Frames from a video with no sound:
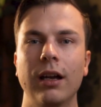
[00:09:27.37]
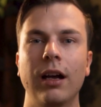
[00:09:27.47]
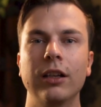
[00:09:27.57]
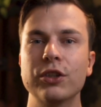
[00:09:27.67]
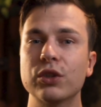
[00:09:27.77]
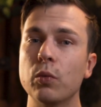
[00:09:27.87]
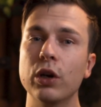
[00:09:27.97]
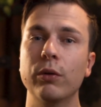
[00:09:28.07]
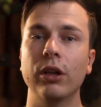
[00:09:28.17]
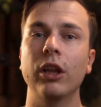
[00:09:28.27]
I'll also
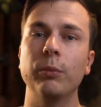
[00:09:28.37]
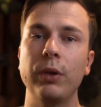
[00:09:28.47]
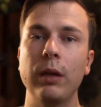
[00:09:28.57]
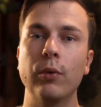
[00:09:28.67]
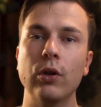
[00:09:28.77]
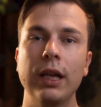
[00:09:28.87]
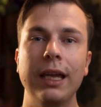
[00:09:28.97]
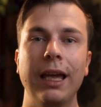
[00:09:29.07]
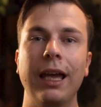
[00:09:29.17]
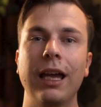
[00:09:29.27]
work with other people,
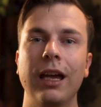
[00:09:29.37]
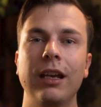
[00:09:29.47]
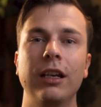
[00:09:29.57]
and